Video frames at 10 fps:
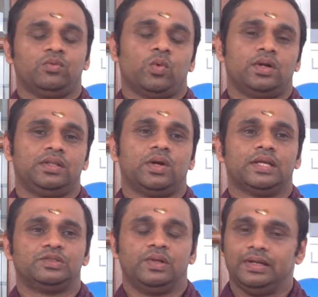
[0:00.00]
what they
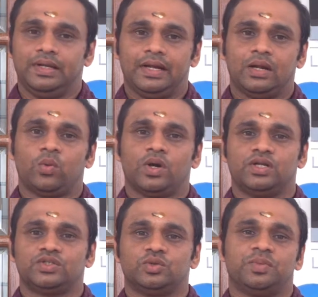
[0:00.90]
actually need and what
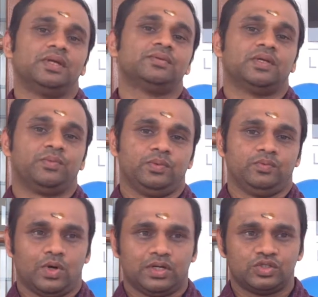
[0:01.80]
is to
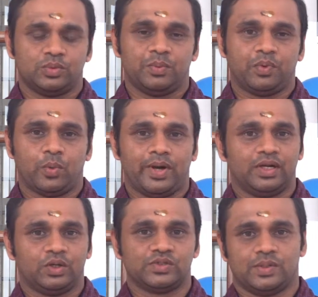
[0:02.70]
be
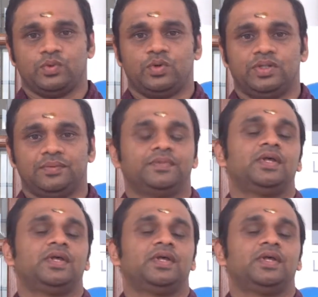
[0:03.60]
provided to support them.